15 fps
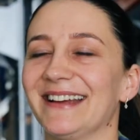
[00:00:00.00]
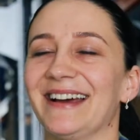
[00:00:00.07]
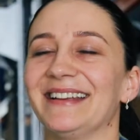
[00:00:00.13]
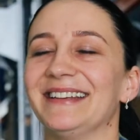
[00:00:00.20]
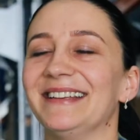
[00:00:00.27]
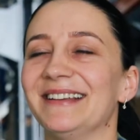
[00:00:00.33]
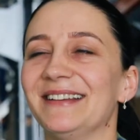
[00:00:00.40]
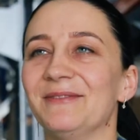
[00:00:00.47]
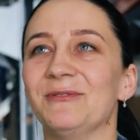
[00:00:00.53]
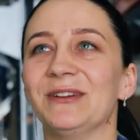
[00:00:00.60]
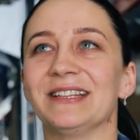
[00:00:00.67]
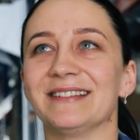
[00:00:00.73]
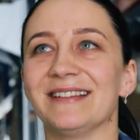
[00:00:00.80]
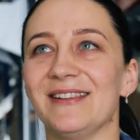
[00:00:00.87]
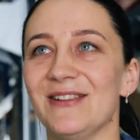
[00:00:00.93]
I deal
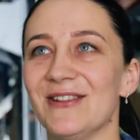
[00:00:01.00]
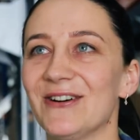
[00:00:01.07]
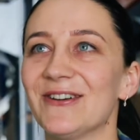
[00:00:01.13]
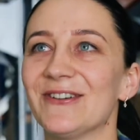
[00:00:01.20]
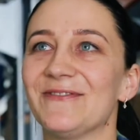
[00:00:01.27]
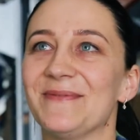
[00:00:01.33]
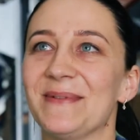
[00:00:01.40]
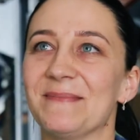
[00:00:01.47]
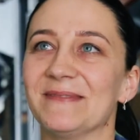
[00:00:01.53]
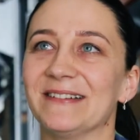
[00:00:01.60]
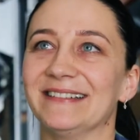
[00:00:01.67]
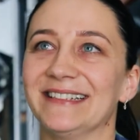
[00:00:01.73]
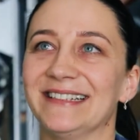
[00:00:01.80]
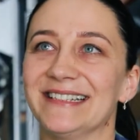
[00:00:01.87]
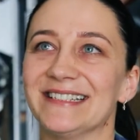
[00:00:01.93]
with a lot of people
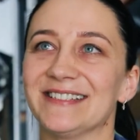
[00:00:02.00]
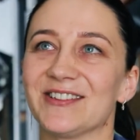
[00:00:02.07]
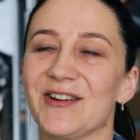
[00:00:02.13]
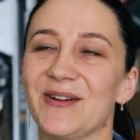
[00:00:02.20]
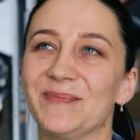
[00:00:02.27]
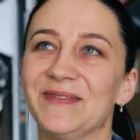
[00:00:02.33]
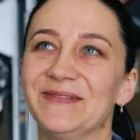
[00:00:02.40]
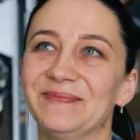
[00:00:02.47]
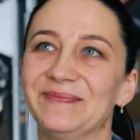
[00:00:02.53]
in this job.